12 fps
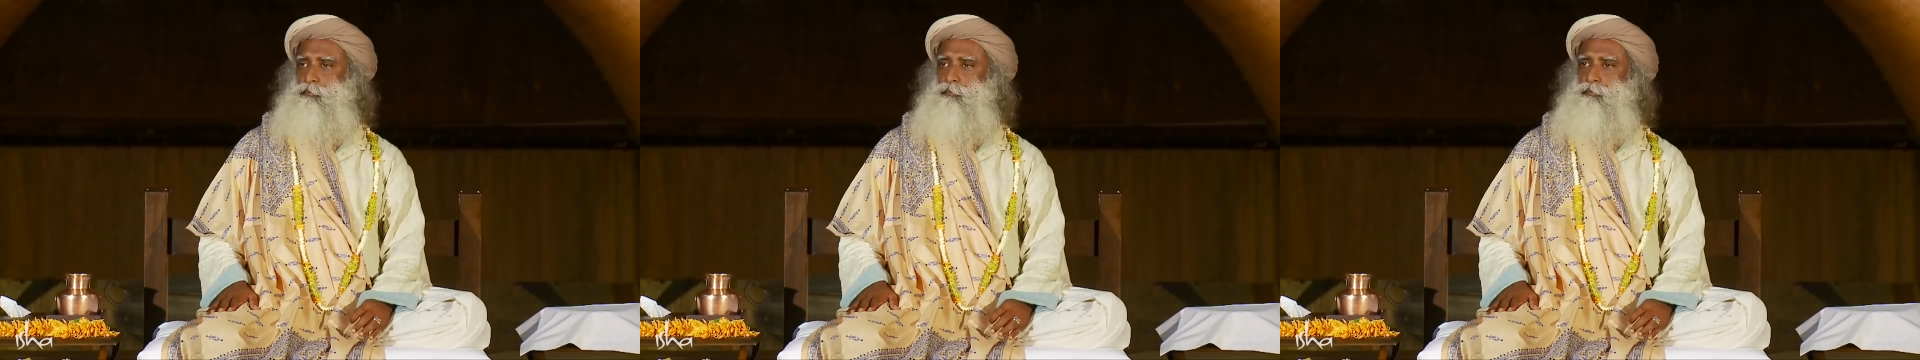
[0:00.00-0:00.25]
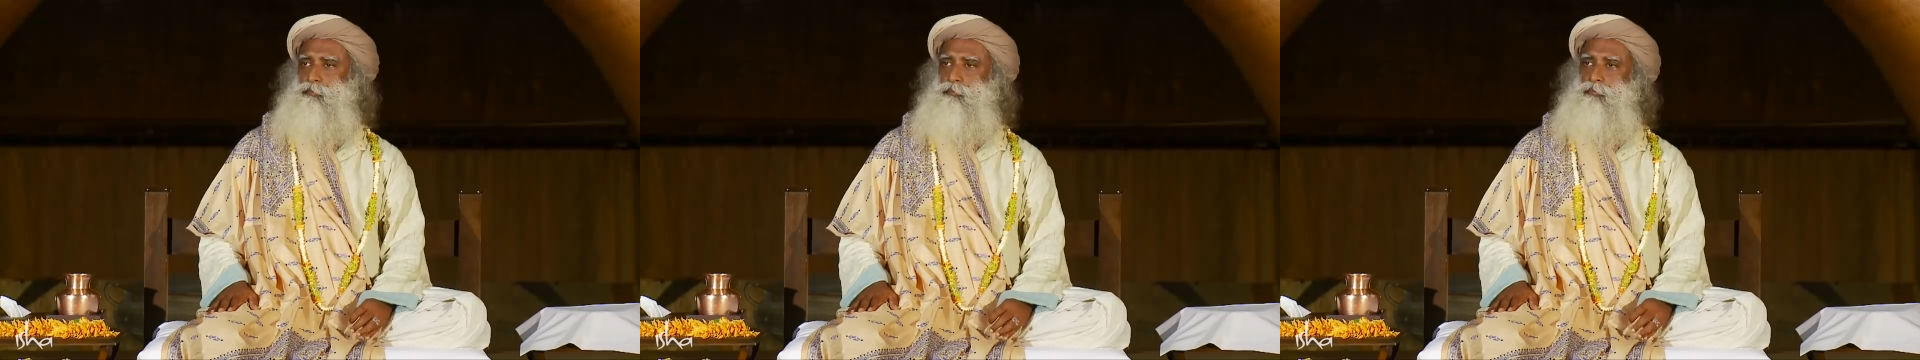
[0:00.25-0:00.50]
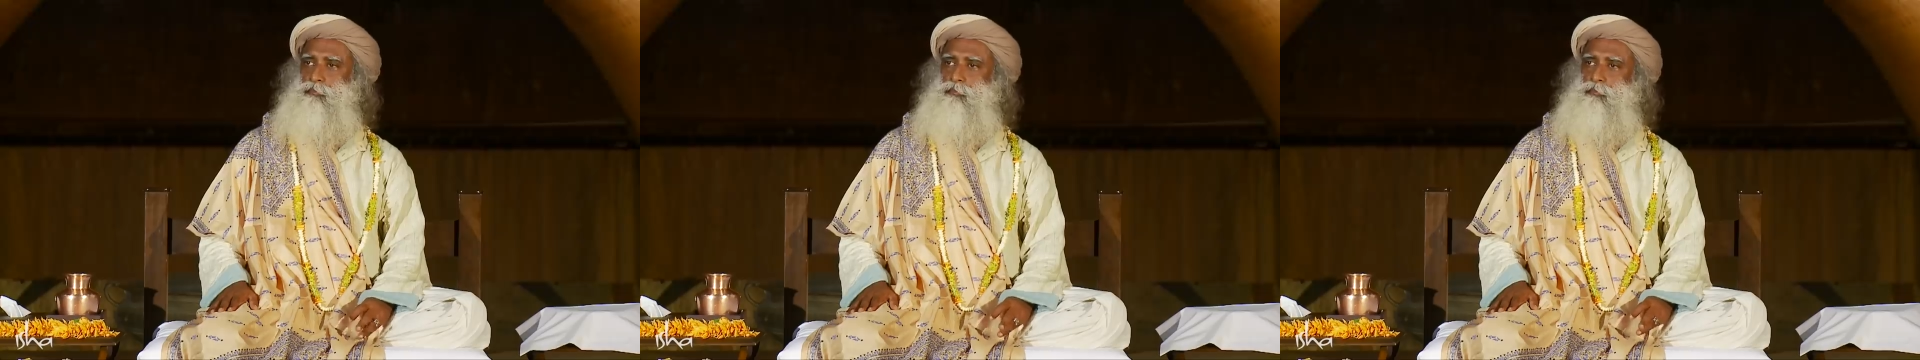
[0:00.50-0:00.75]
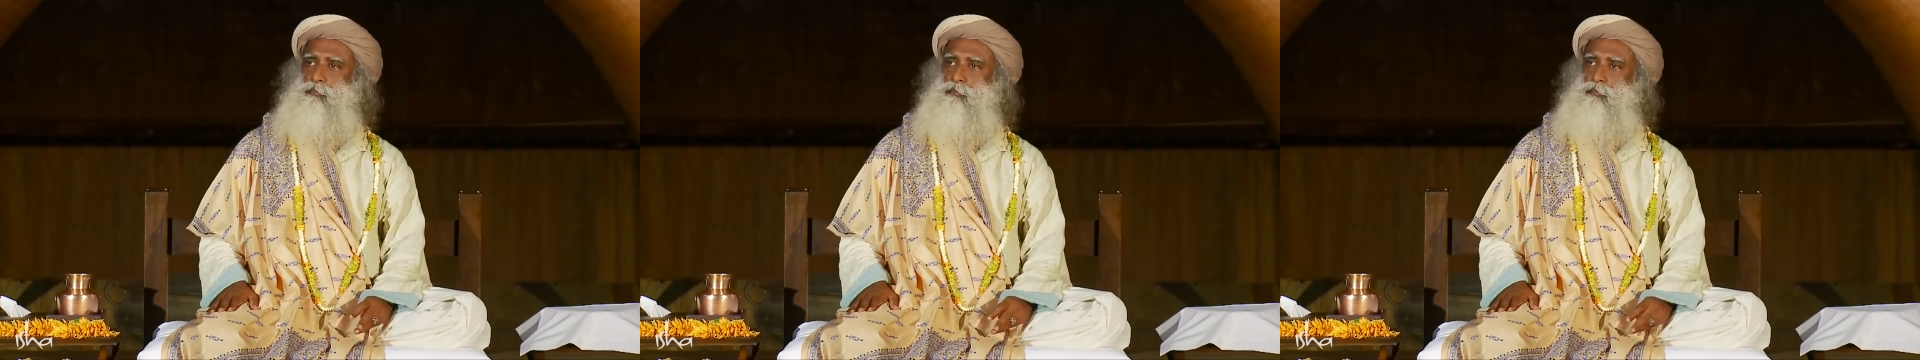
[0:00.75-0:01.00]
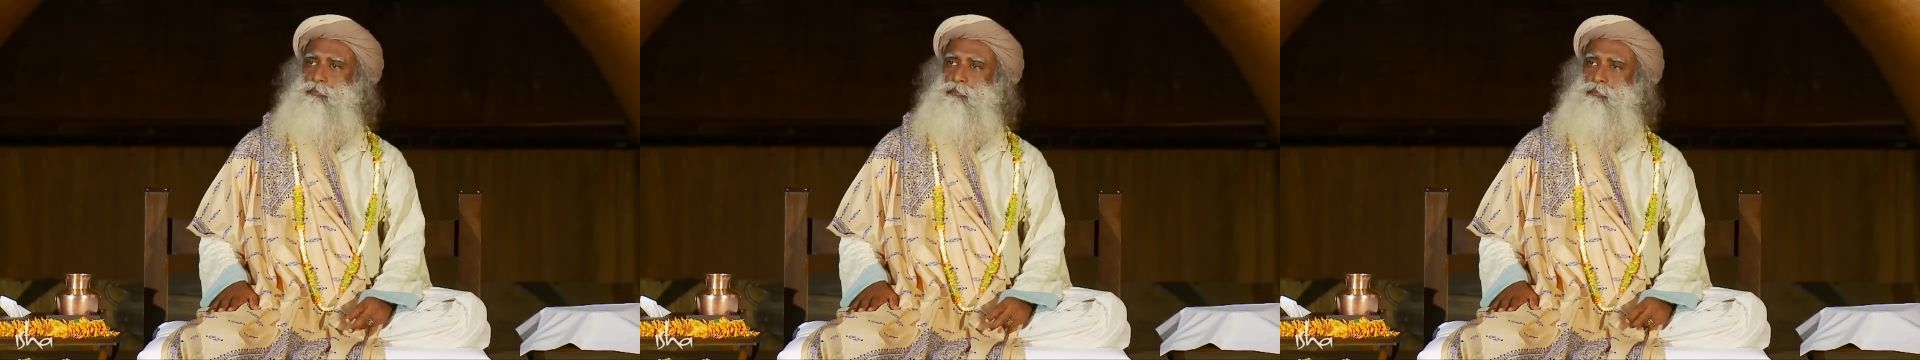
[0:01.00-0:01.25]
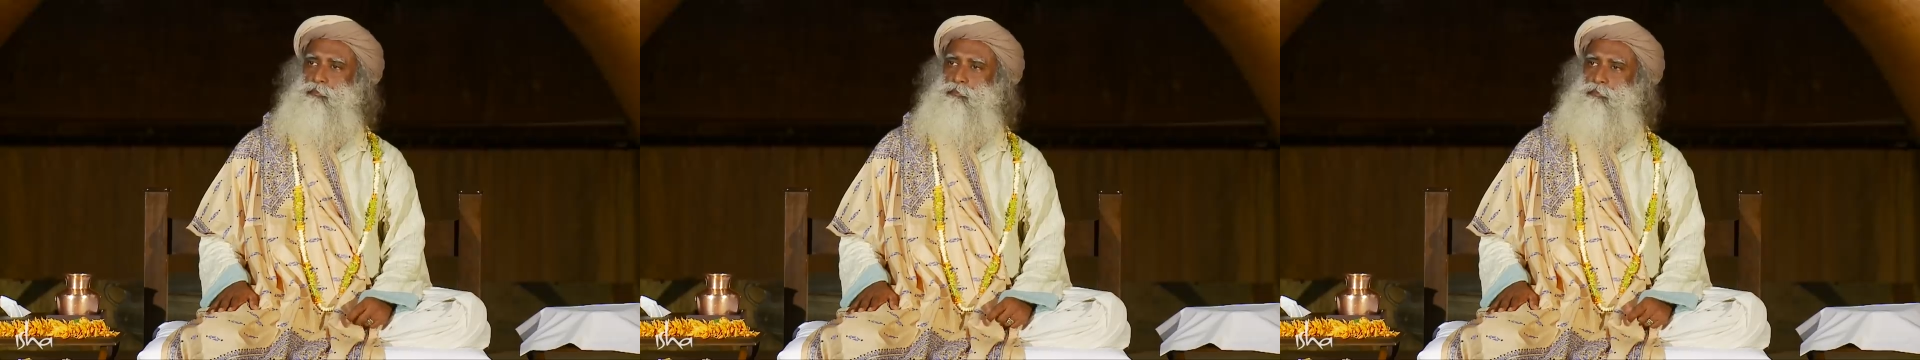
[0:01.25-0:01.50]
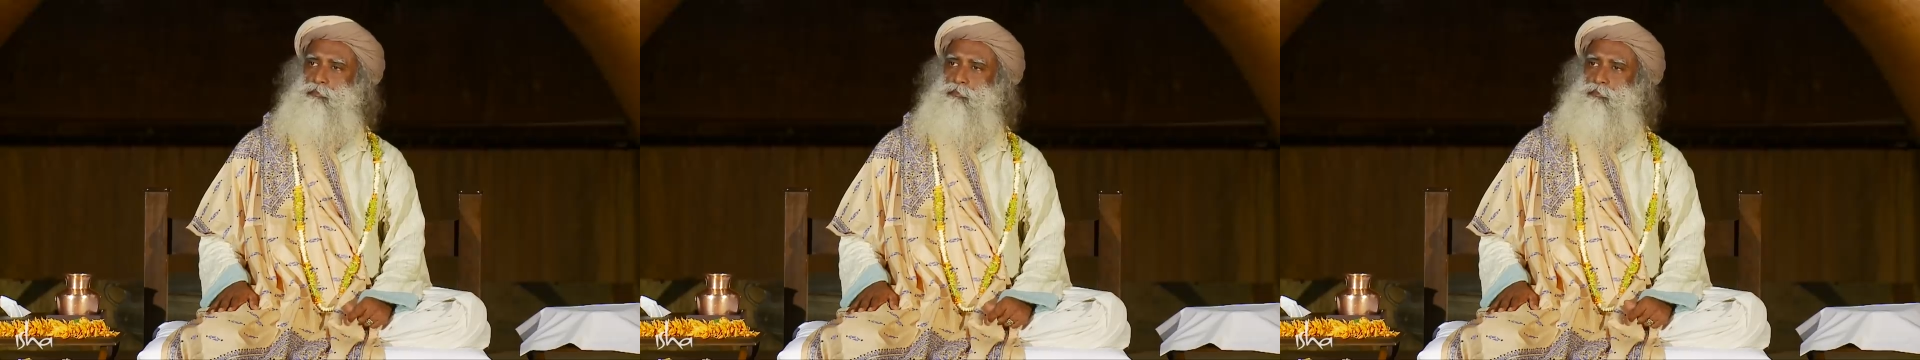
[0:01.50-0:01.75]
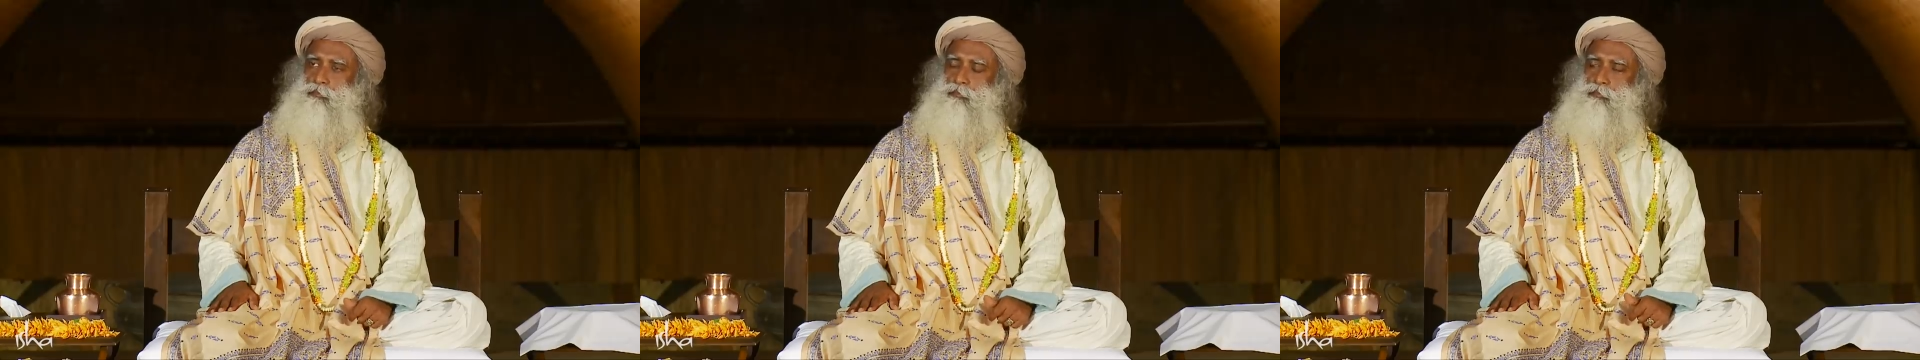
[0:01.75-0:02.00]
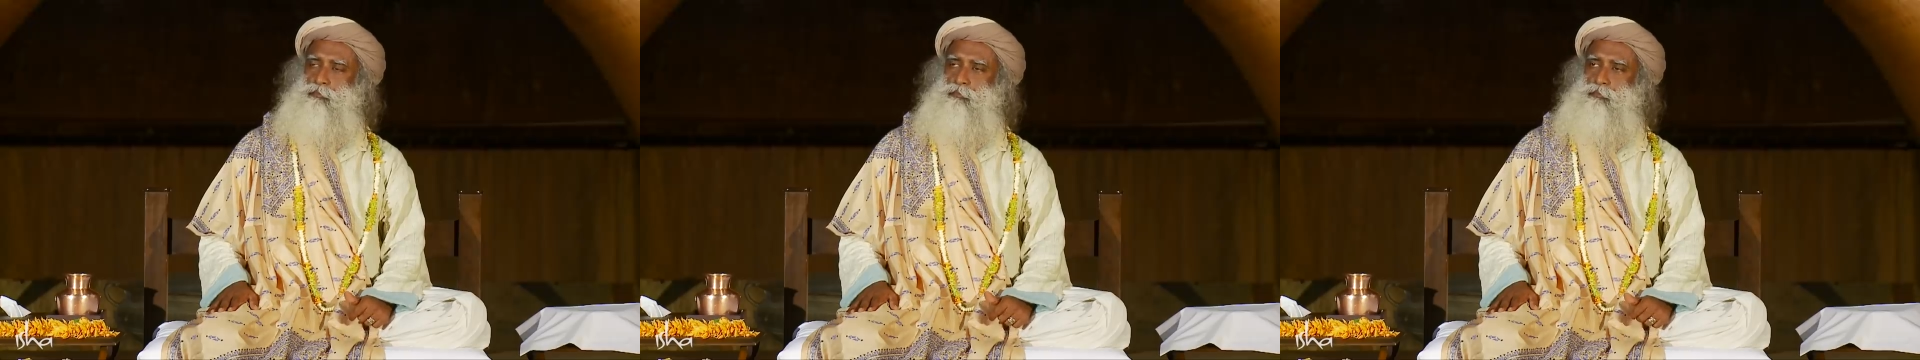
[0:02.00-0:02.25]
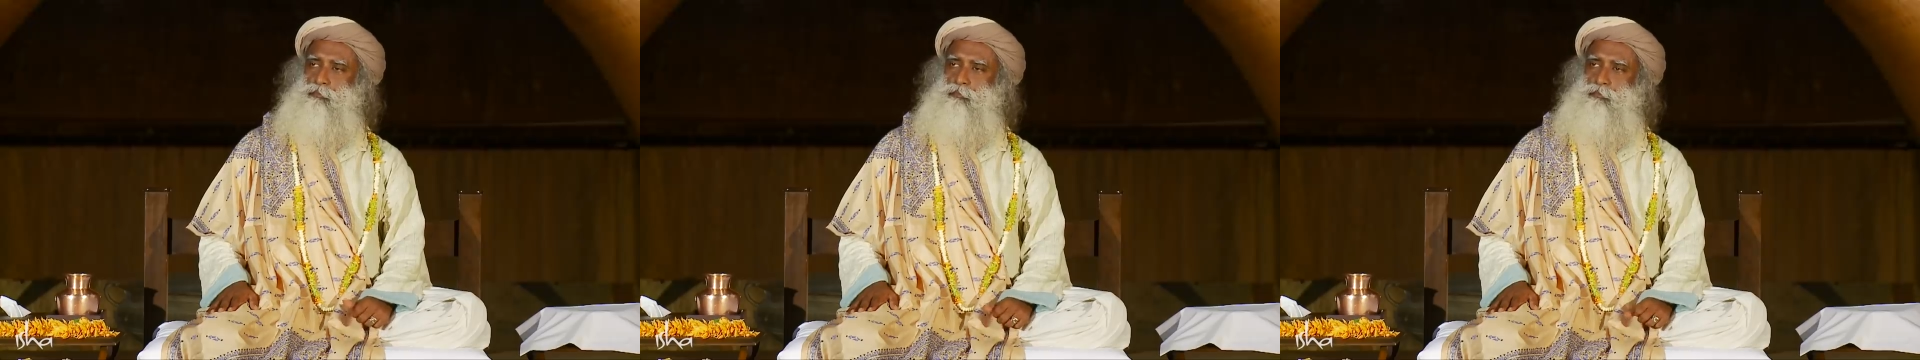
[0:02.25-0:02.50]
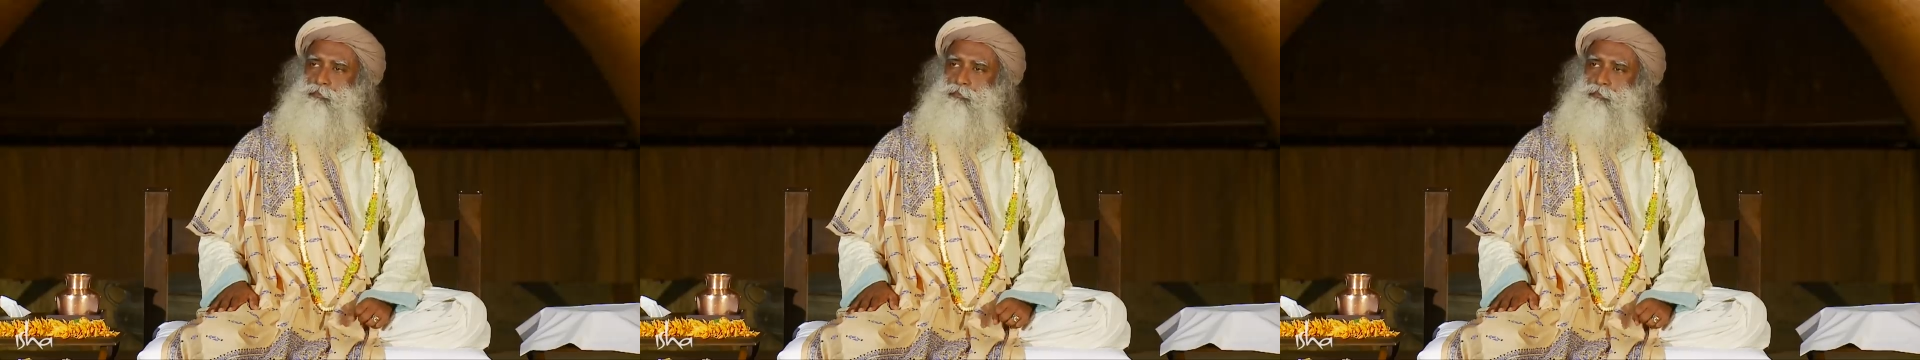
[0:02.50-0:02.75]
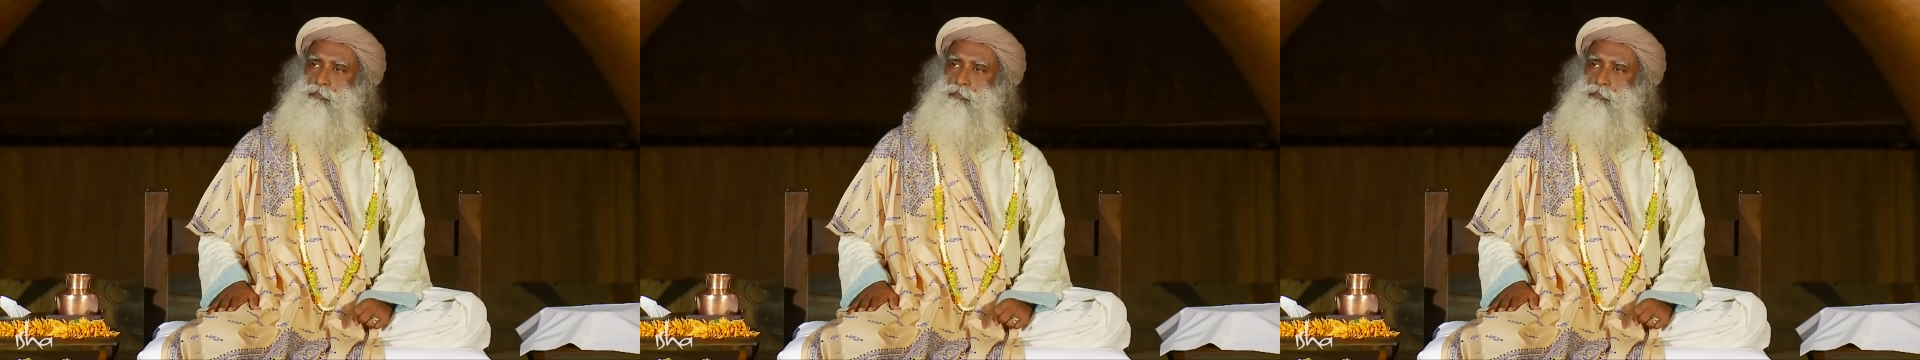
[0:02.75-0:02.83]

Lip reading: Nothing is said.